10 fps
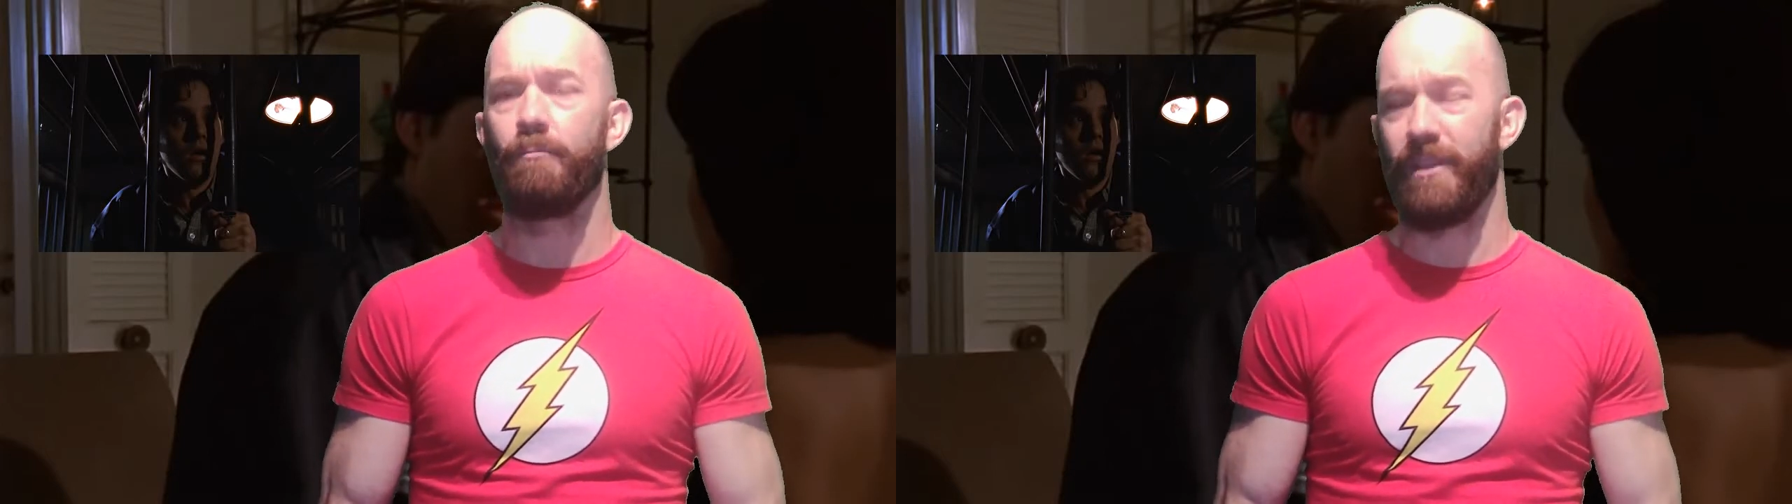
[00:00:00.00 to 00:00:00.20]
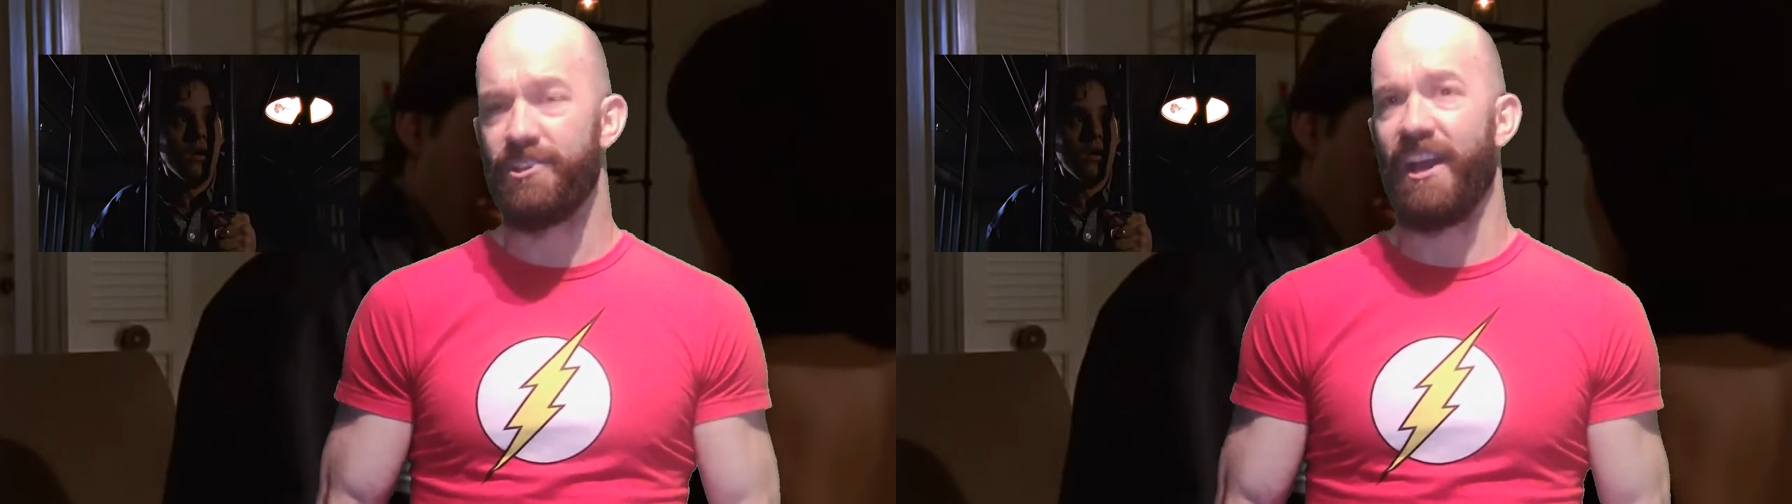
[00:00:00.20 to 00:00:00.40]

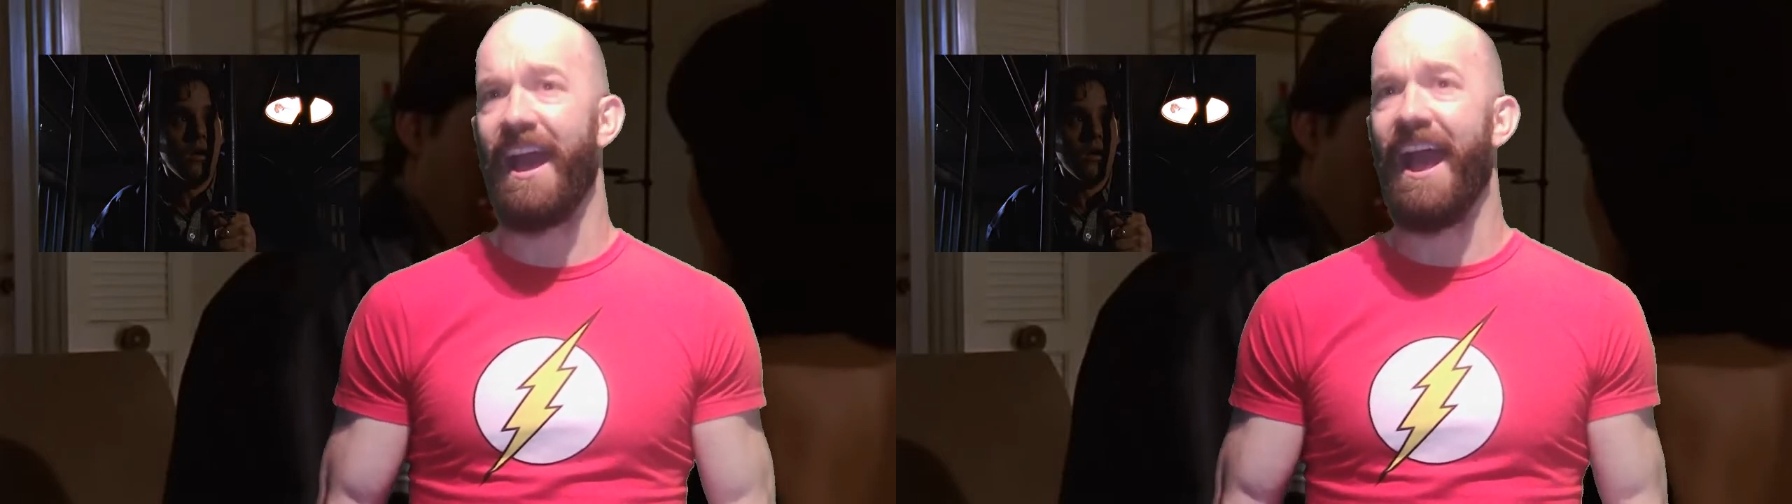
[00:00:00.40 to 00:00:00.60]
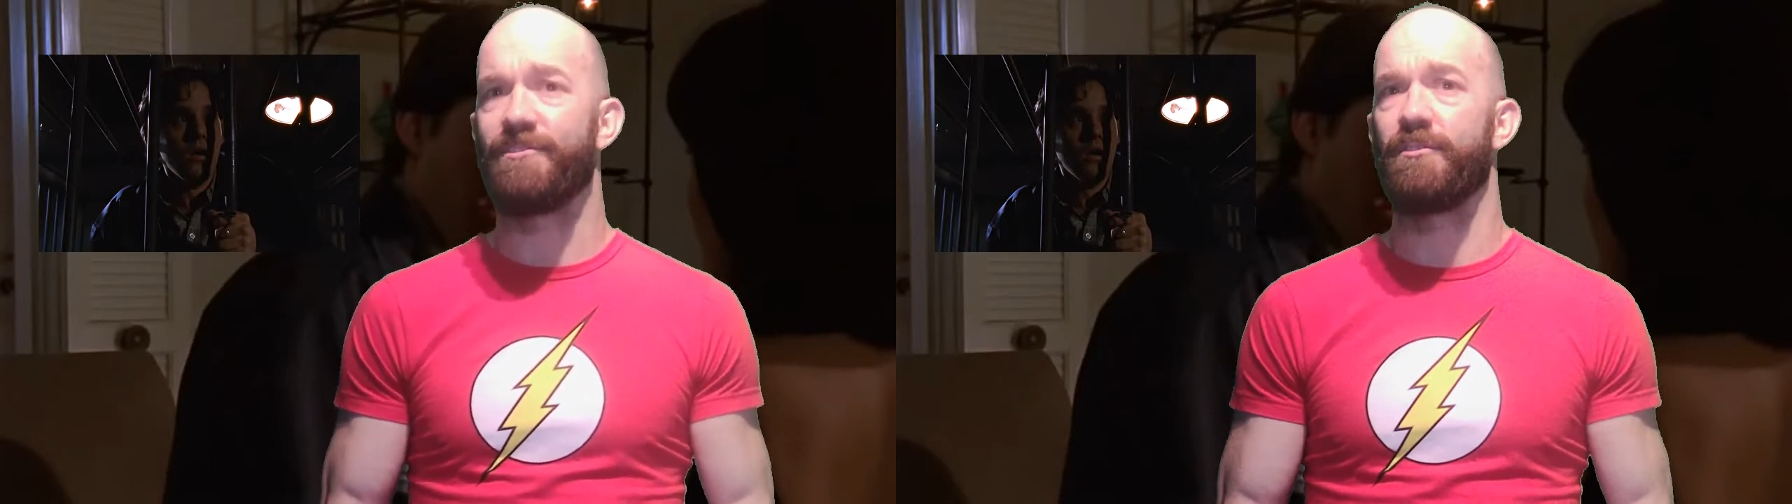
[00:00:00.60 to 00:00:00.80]
which are
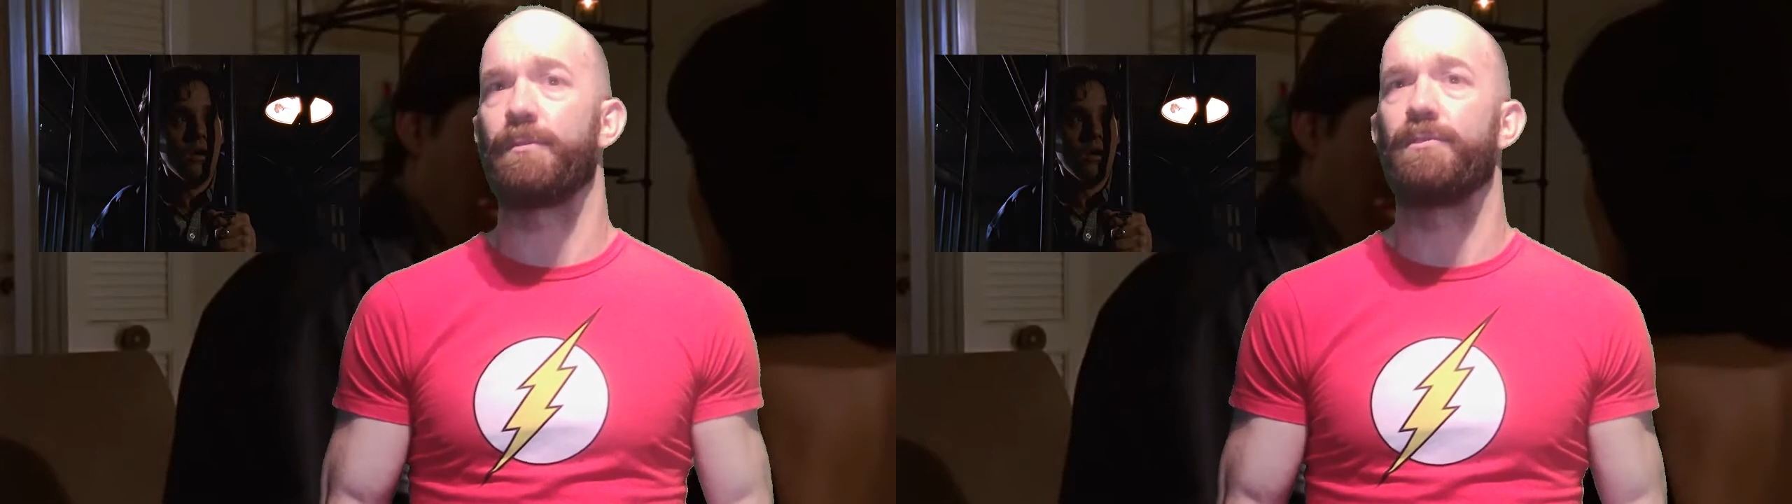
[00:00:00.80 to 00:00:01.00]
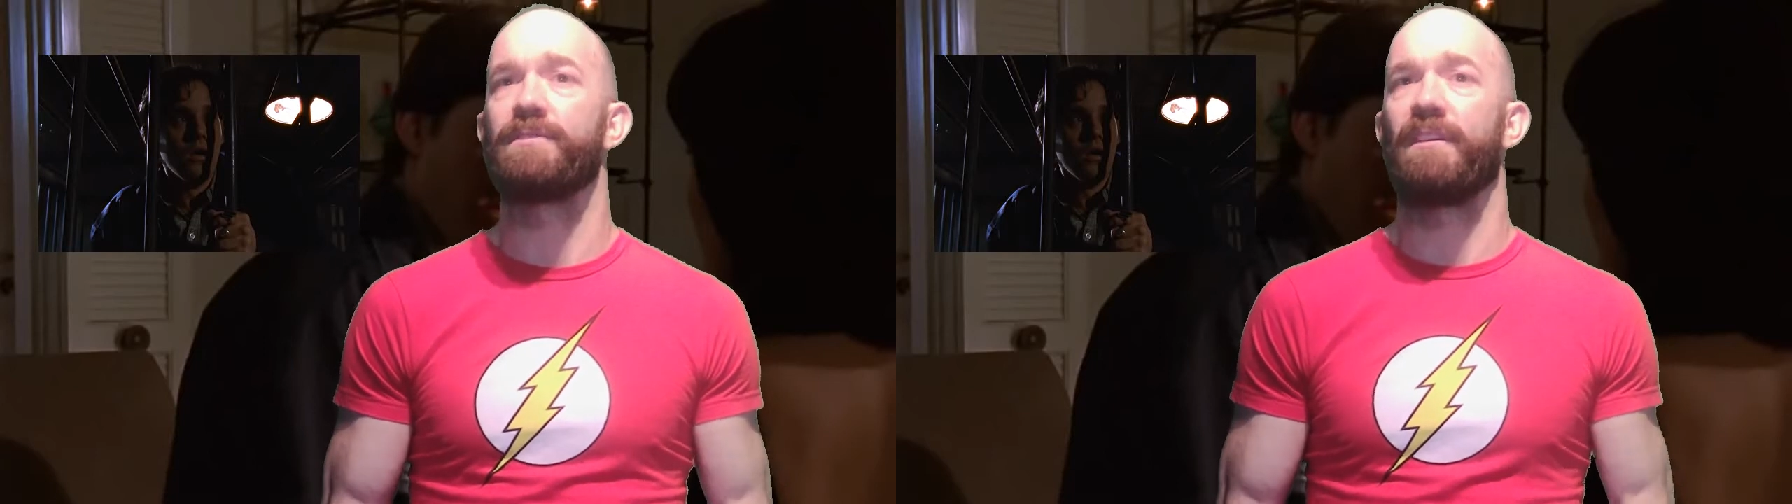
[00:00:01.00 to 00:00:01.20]

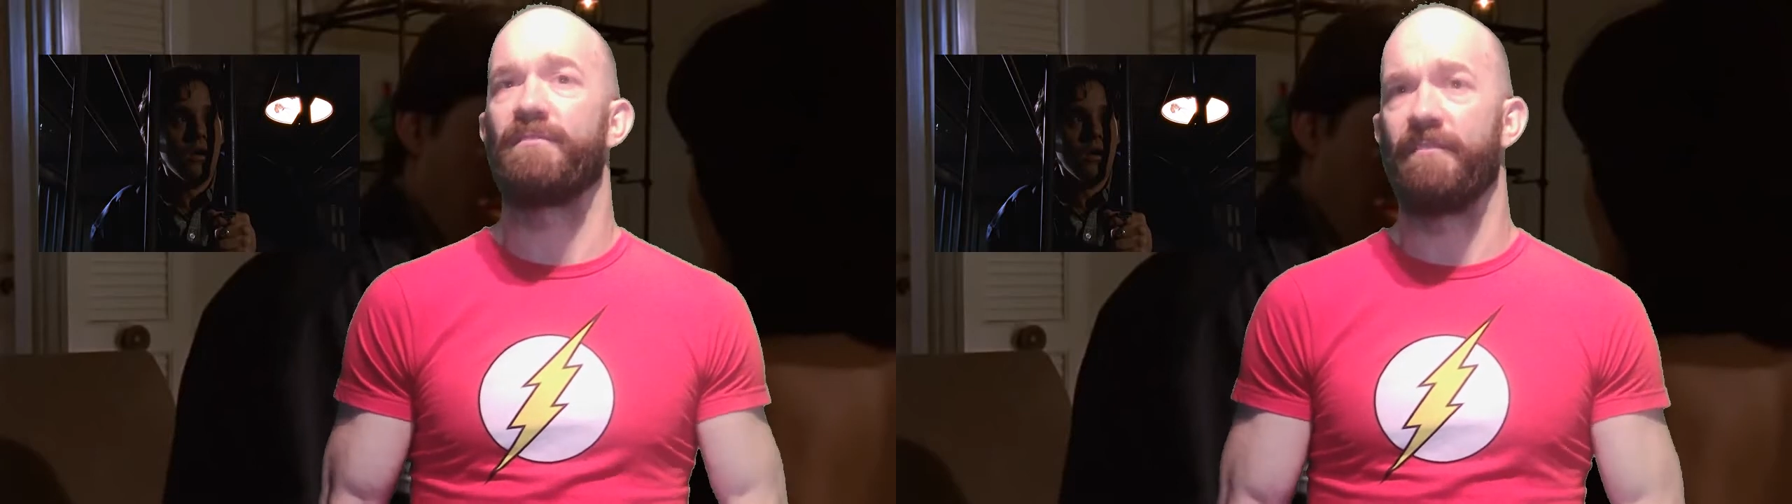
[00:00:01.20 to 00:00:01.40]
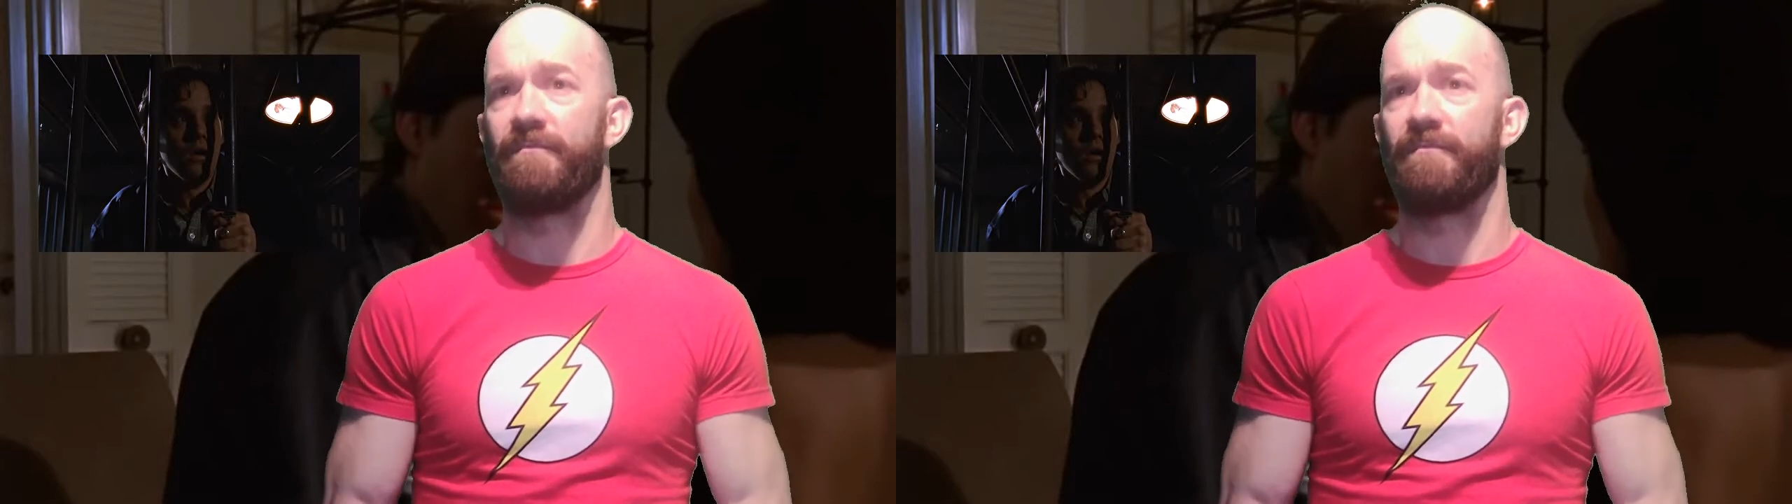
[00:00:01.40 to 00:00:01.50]
attributes of